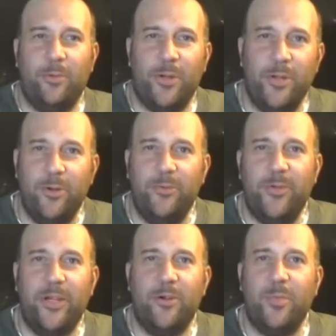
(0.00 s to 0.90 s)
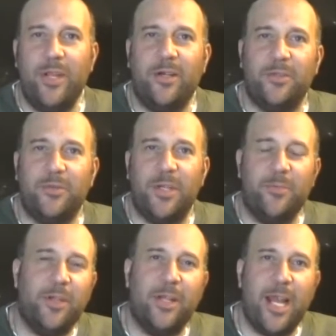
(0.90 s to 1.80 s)
renewed vigor because of
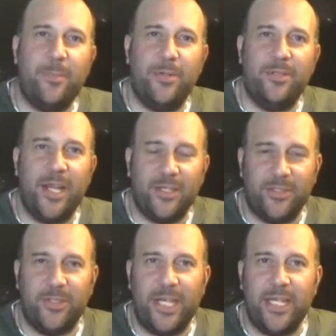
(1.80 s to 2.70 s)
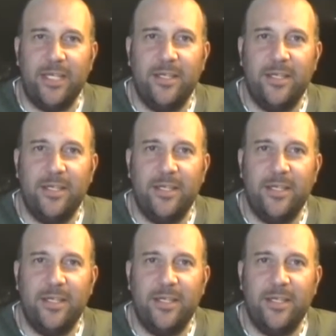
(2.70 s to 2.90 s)
something that happened yesterday.